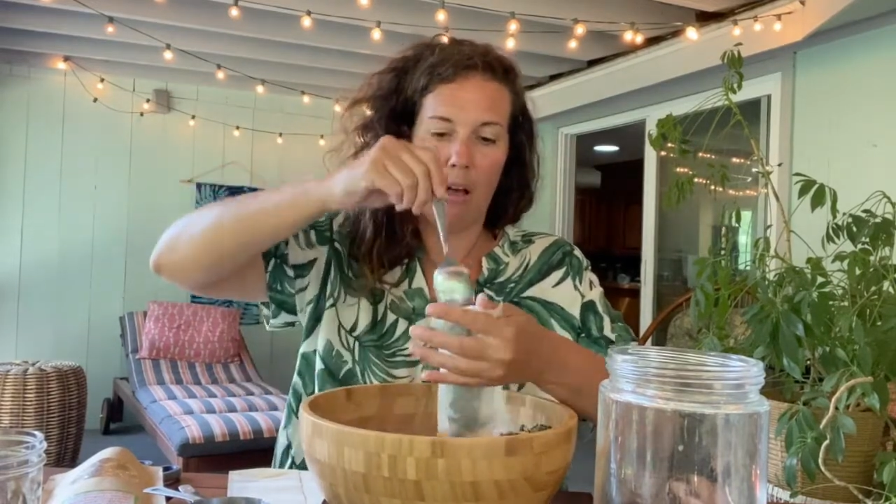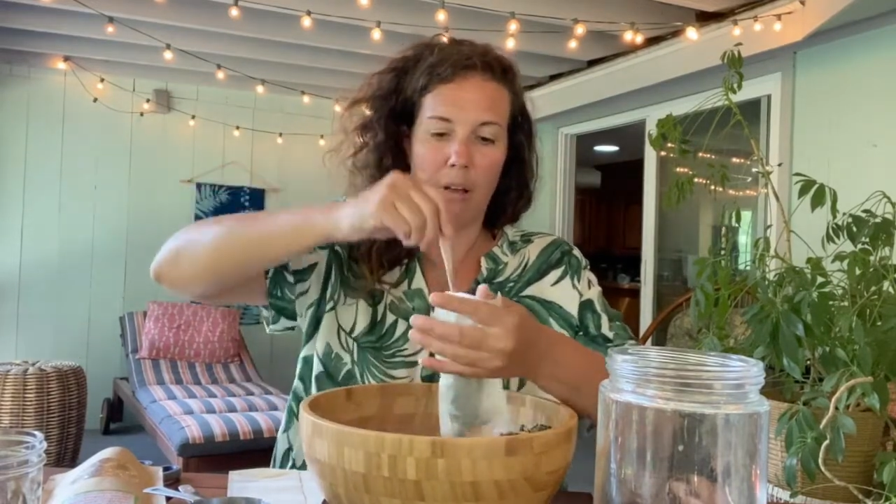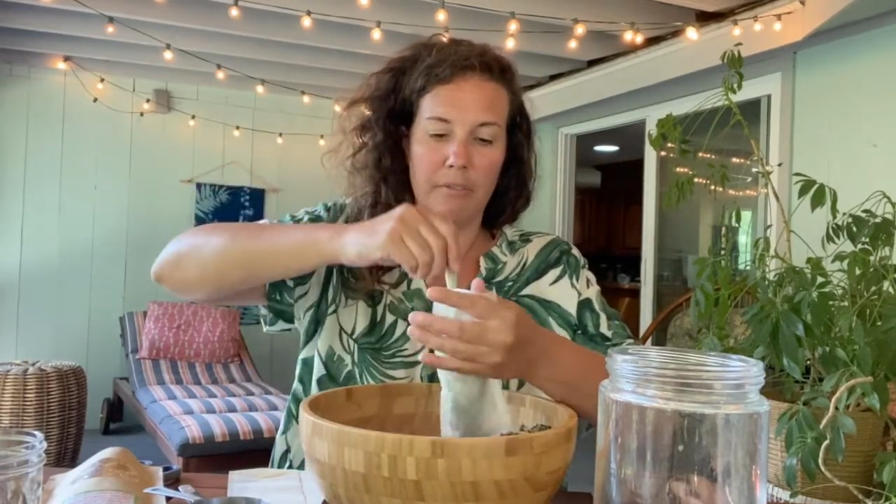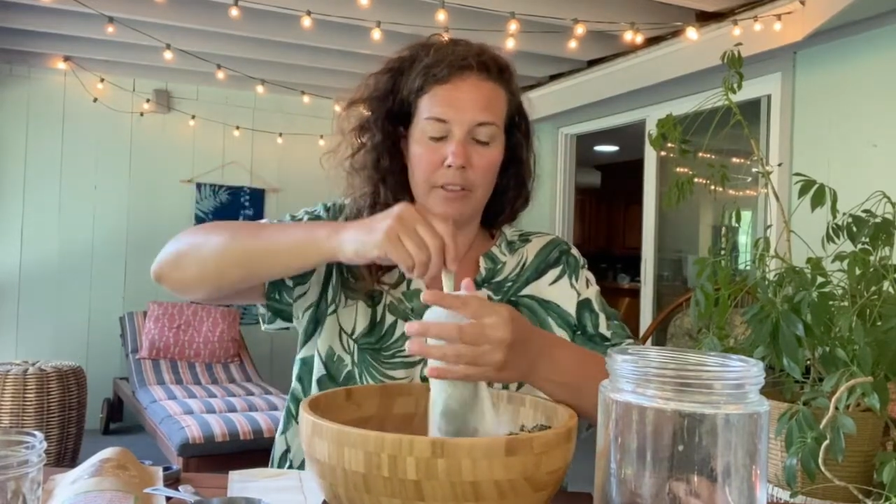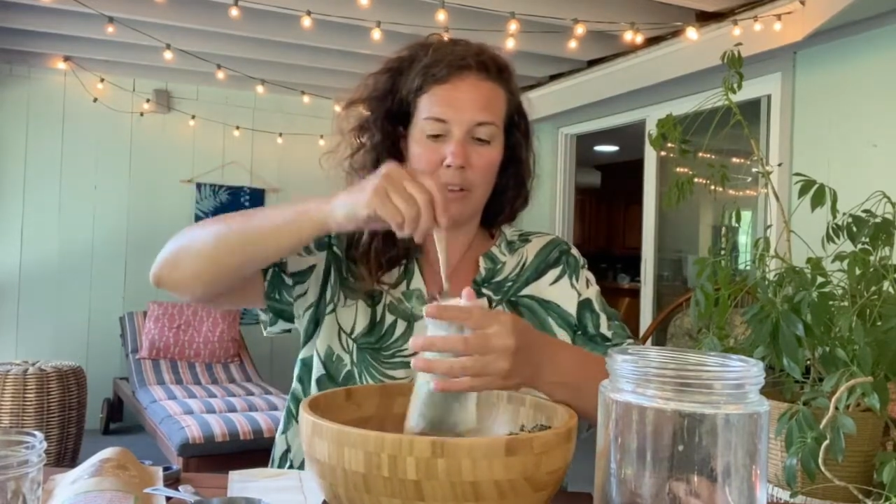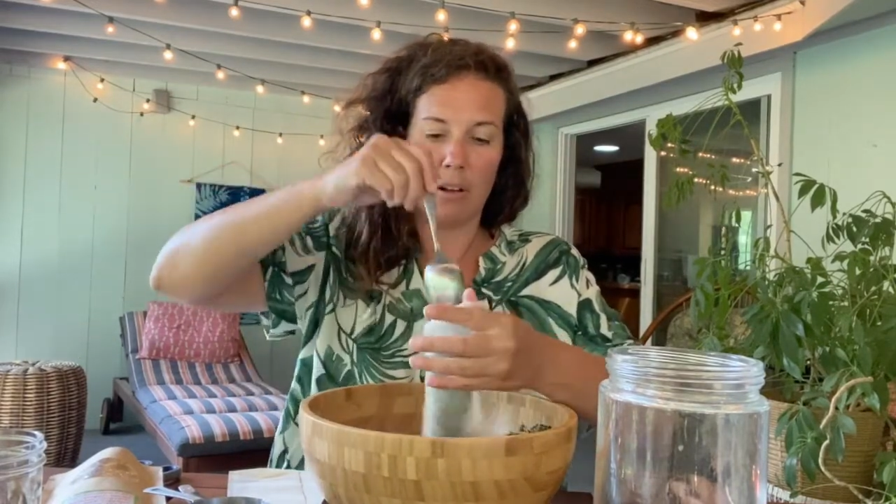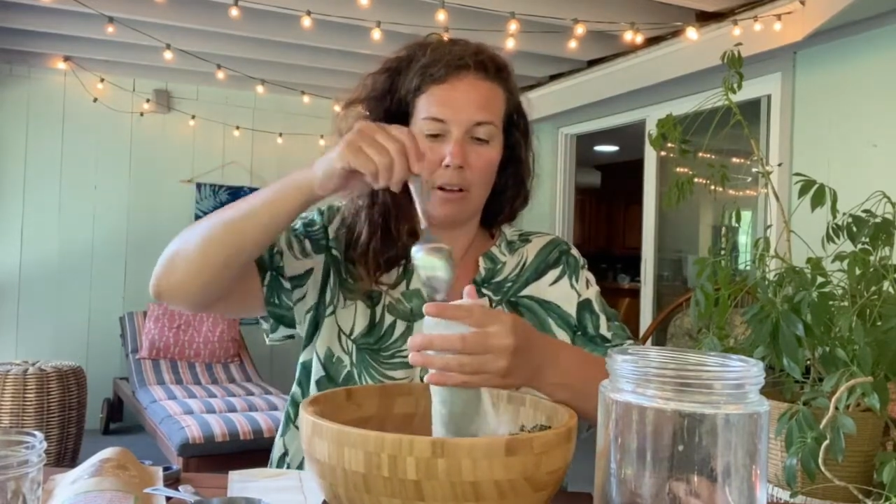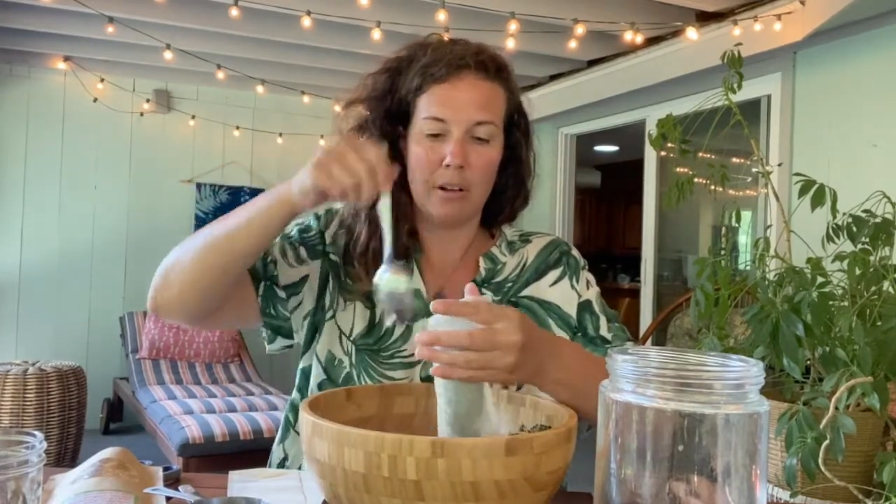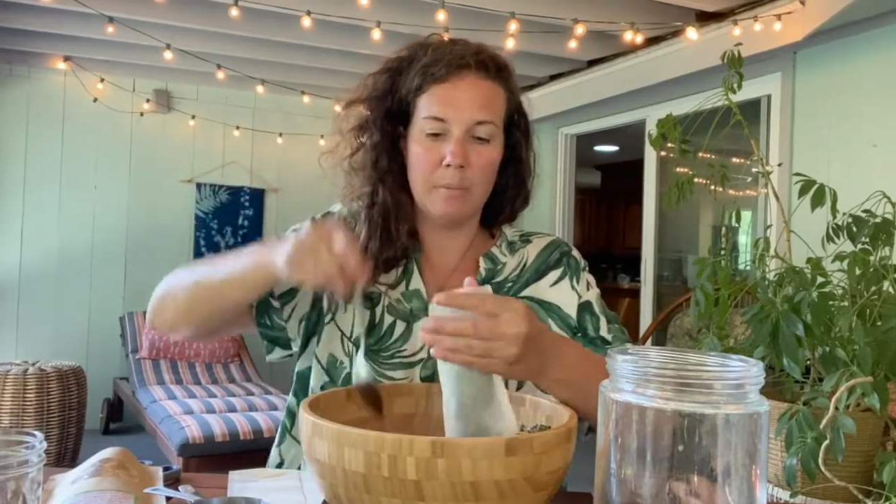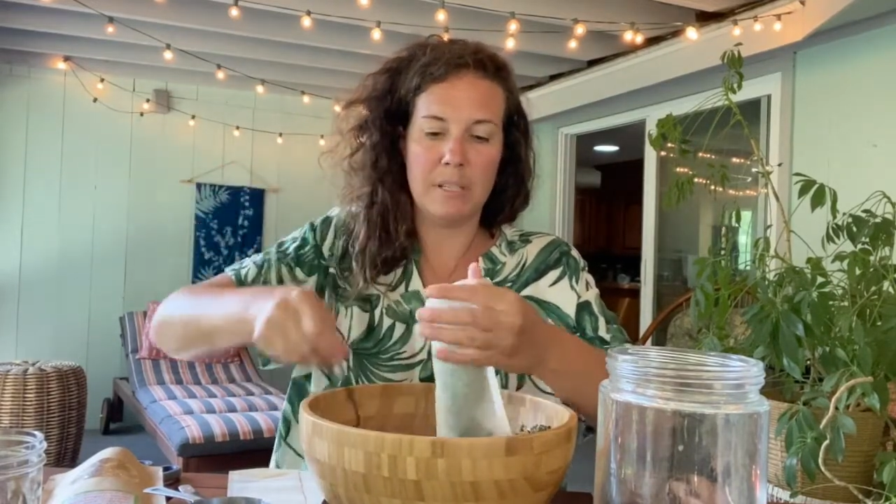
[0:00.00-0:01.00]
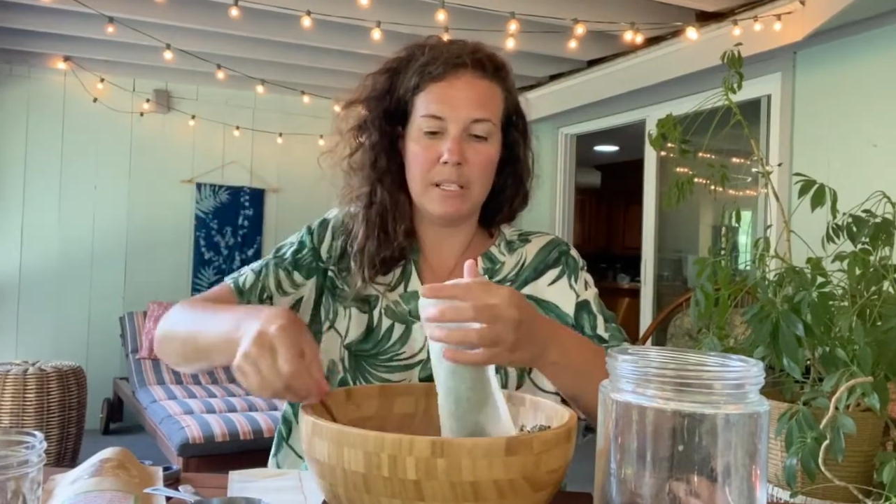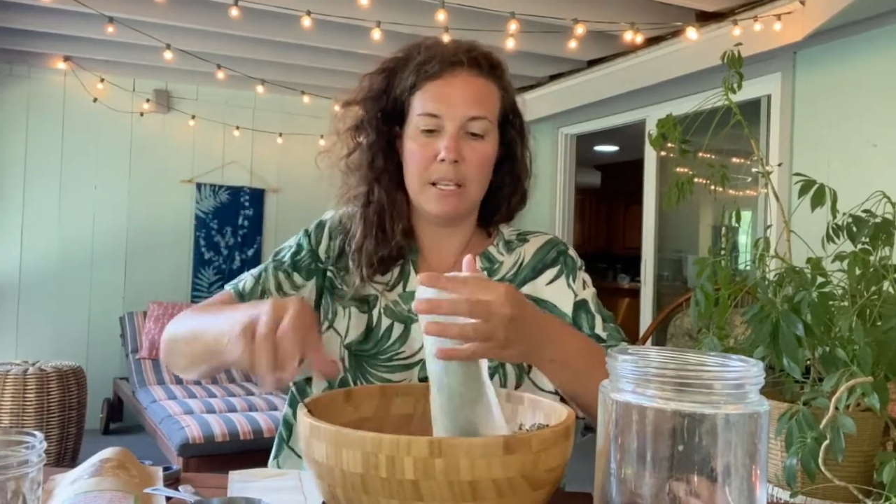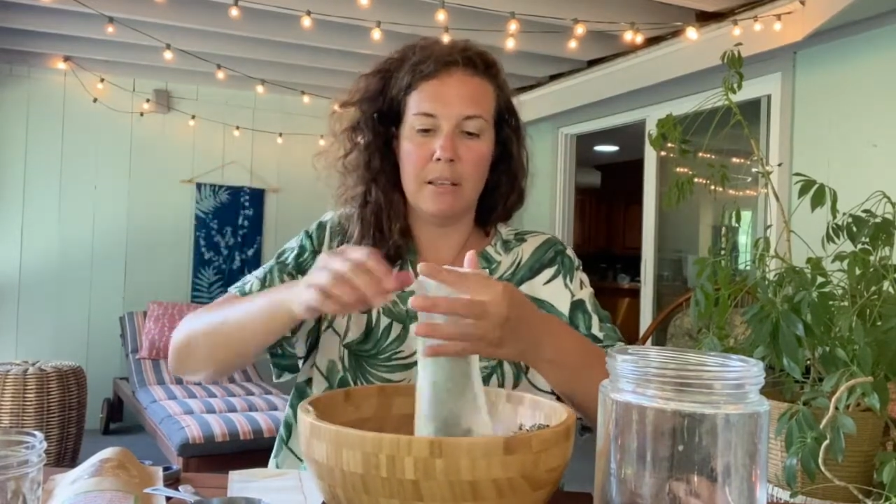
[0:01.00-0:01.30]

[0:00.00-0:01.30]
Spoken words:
of the herbs,